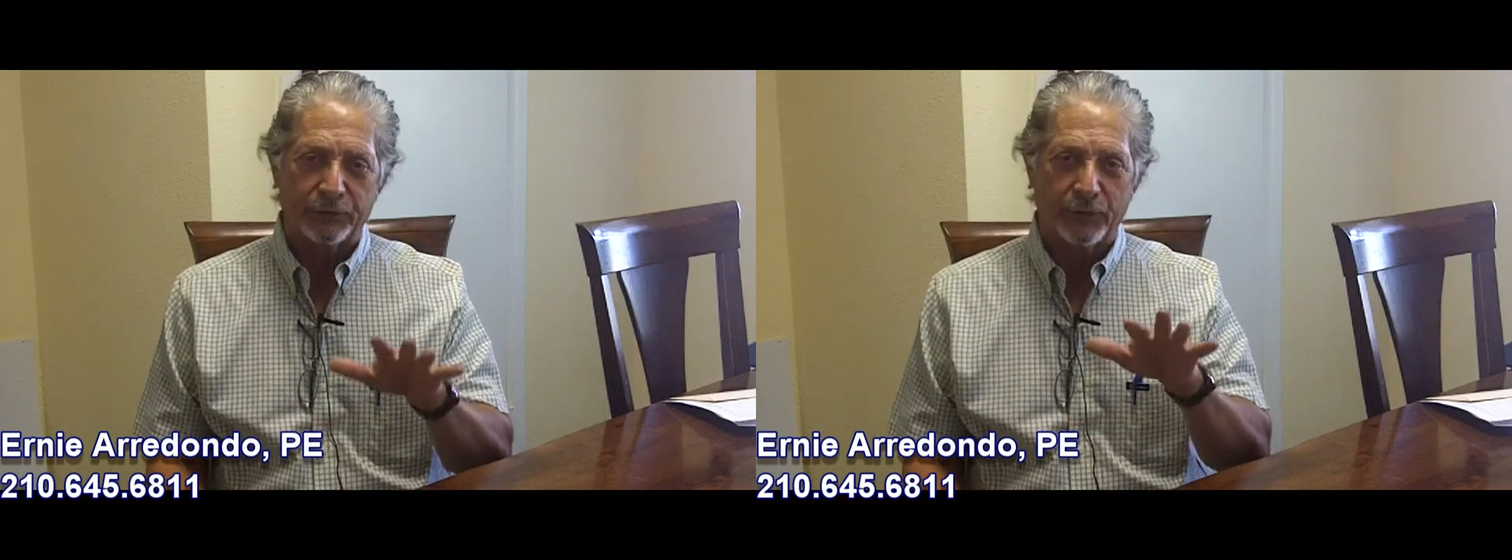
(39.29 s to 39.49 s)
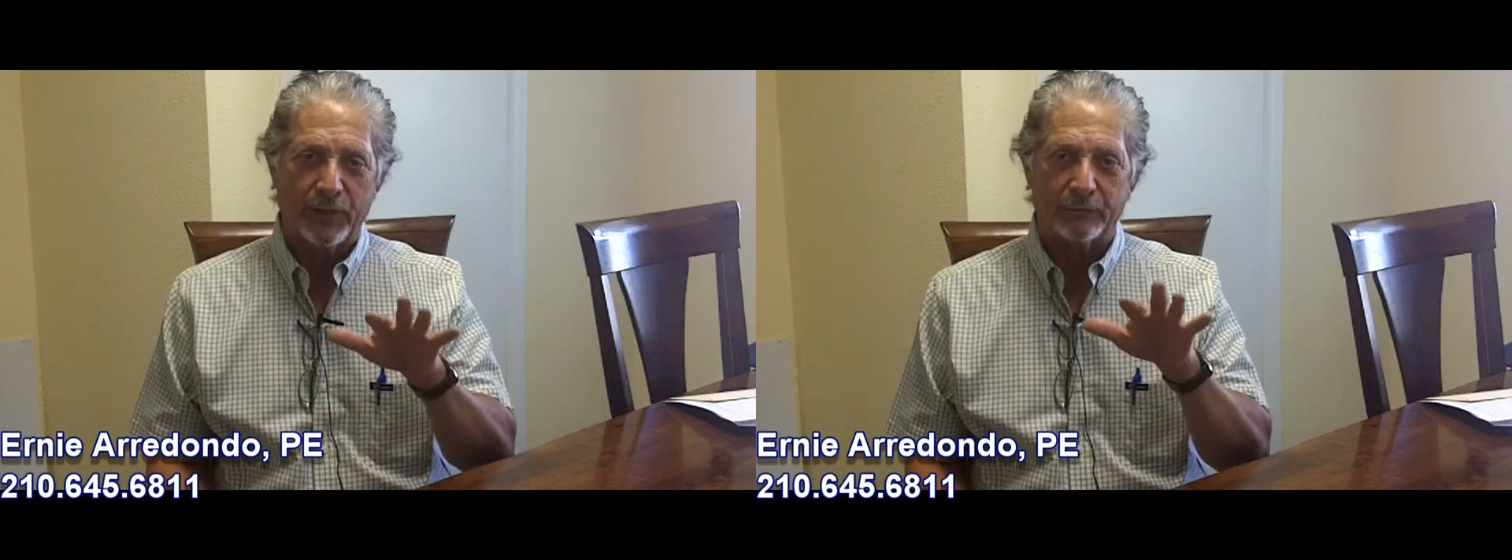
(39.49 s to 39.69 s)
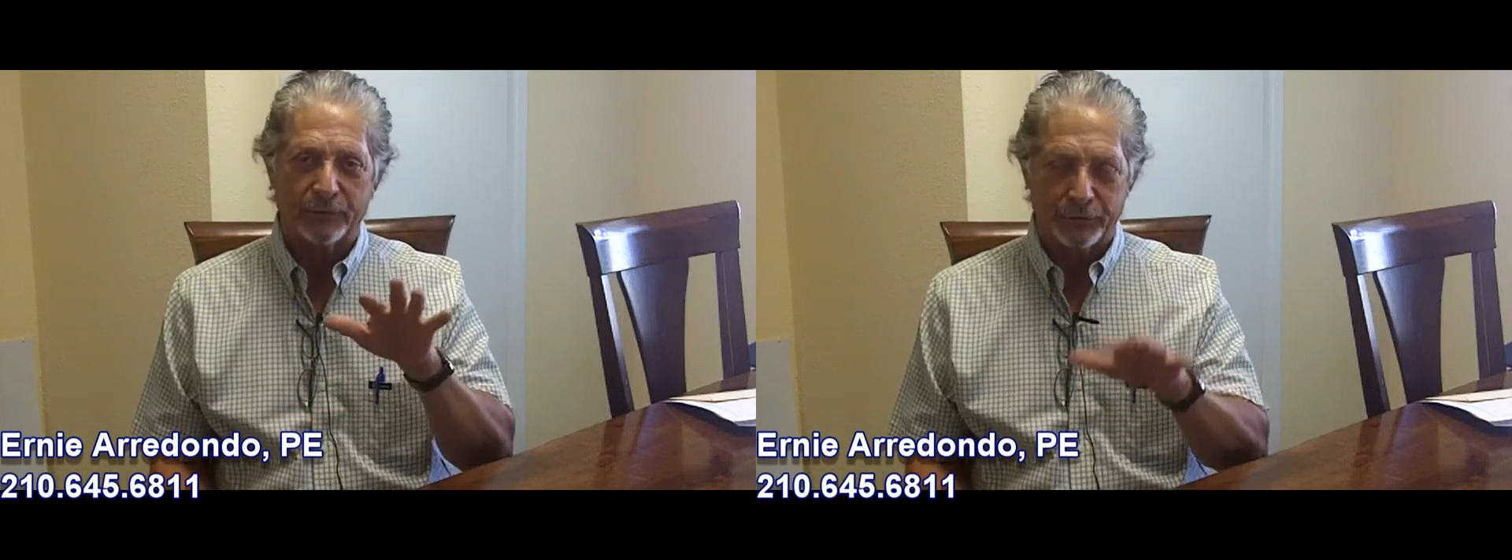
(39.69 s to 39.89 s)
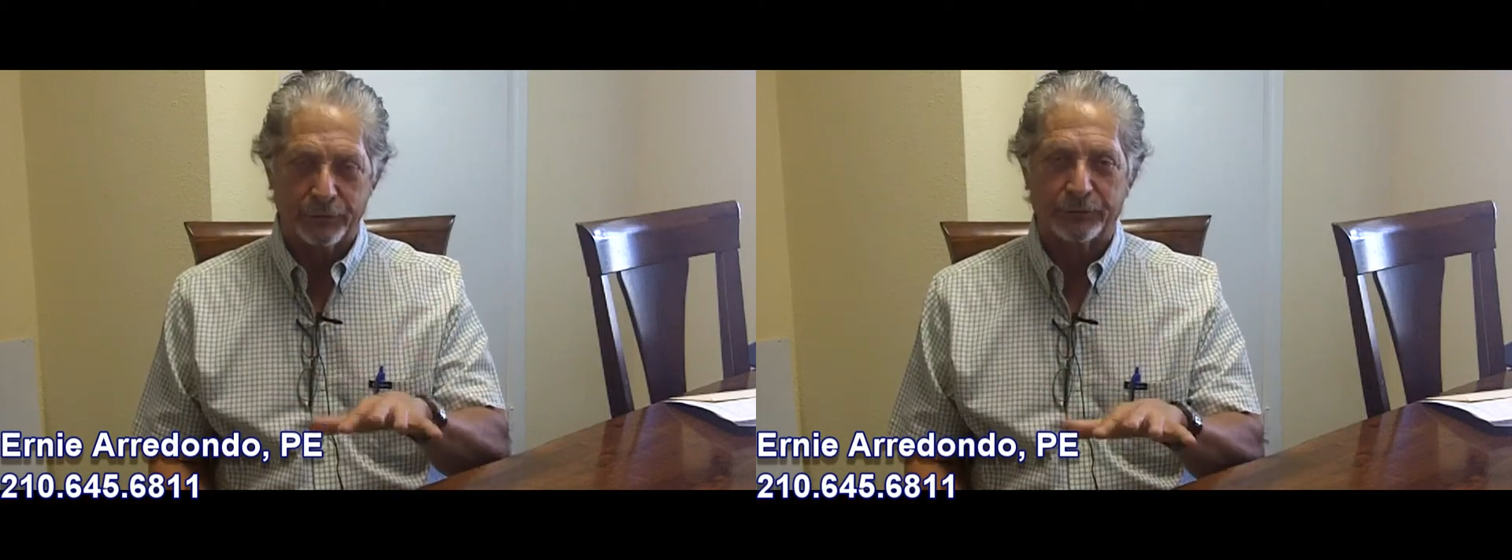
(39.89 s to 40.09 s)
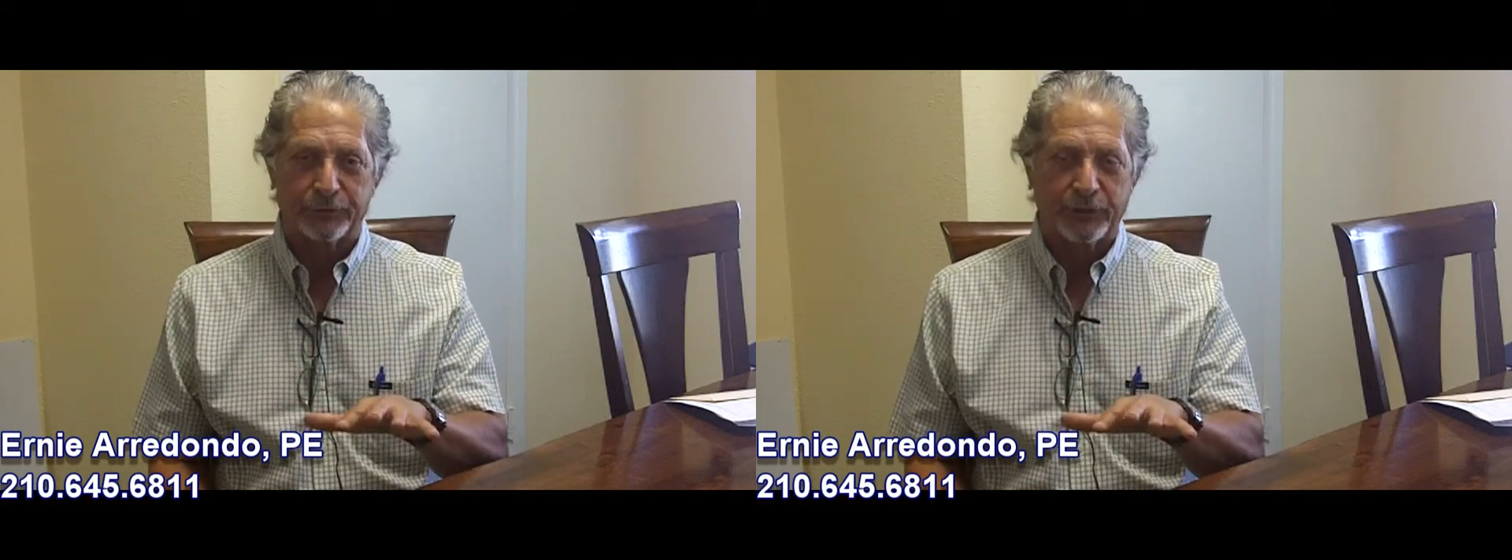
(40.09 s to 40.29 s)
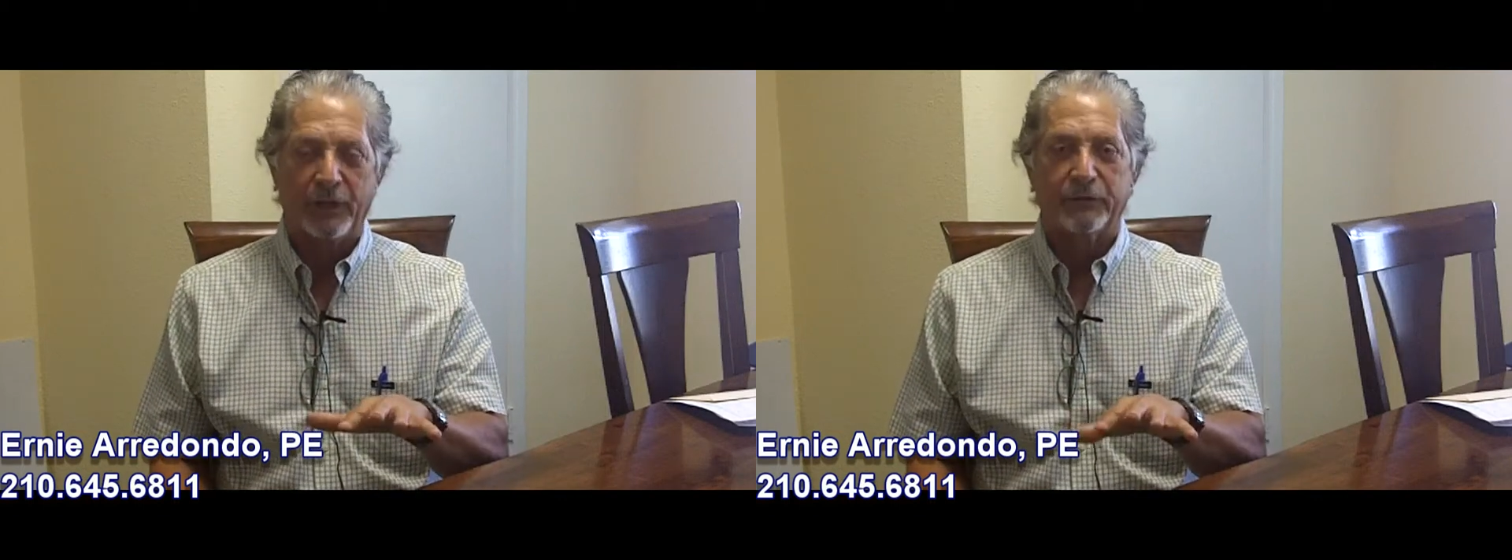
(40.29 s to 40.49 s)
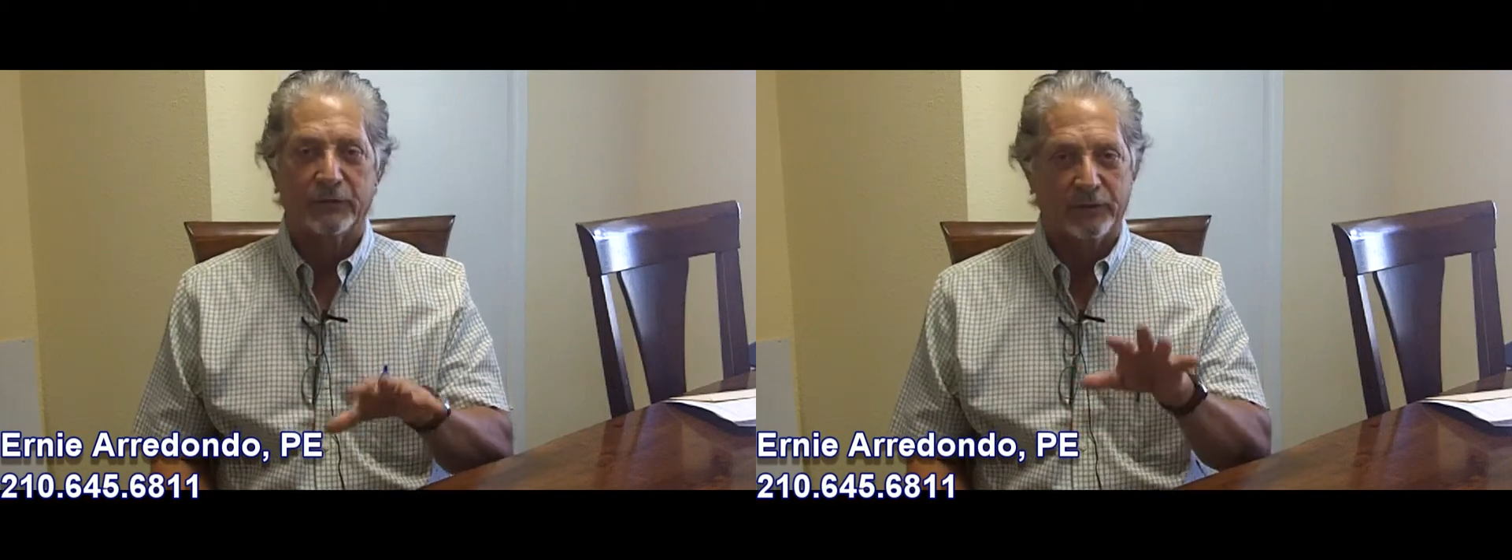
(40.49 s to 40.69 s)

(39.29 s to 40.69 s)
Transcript: to try to reduce the chances